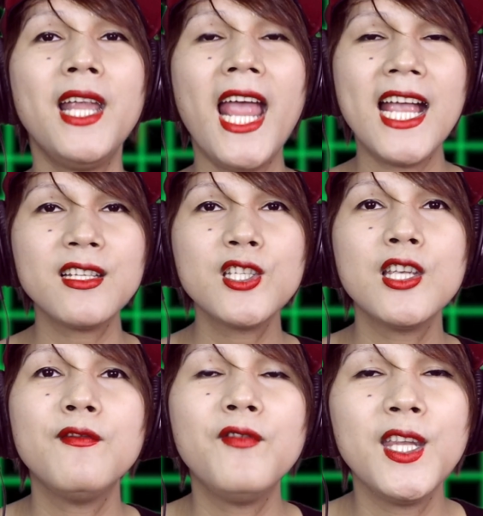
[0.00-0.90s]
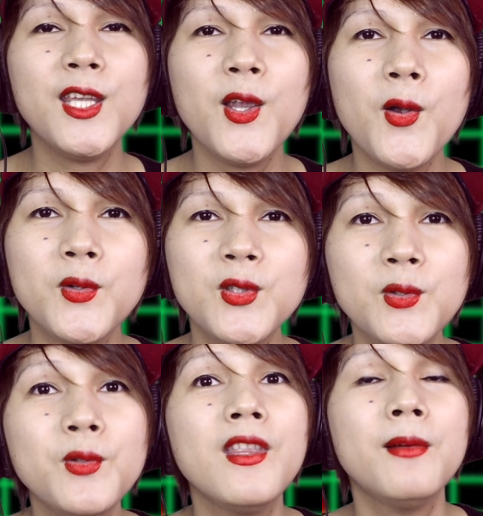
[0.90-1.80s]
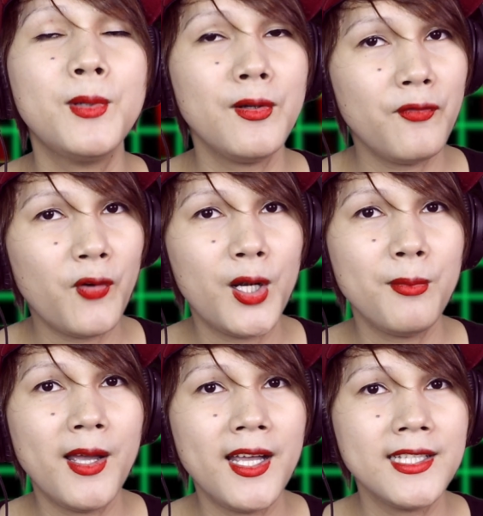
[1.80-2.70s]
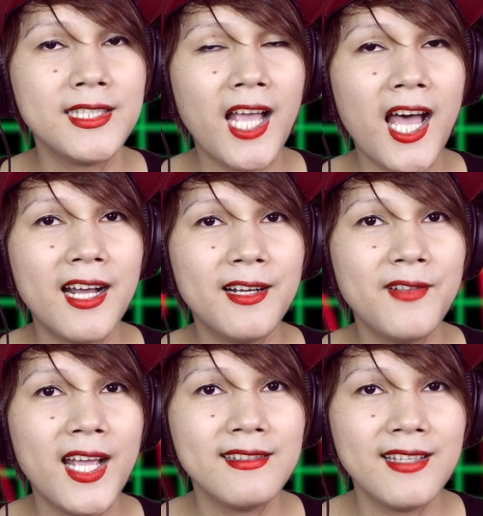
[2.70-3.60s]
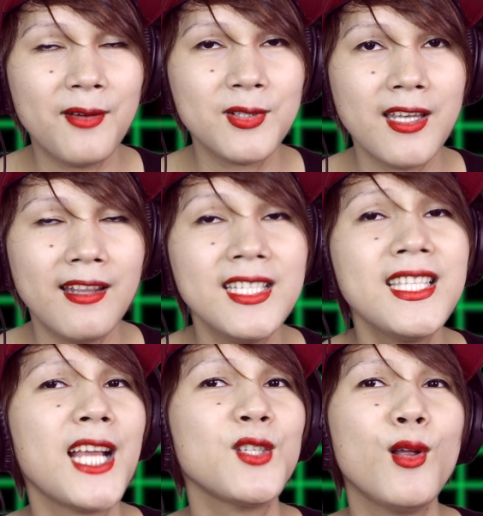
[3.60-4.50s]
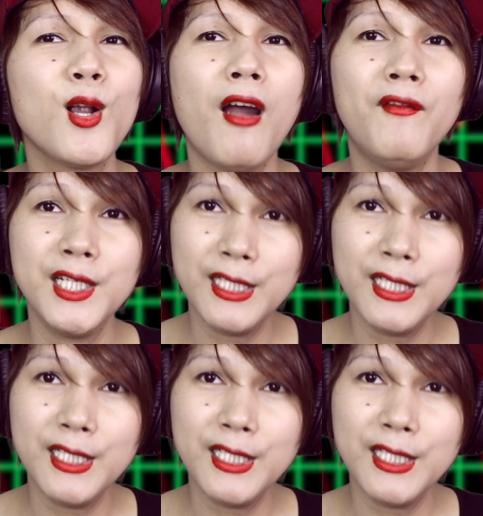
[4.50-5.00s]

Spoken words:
reaction video to the performance of ZHOU SHEN. This is actually a cover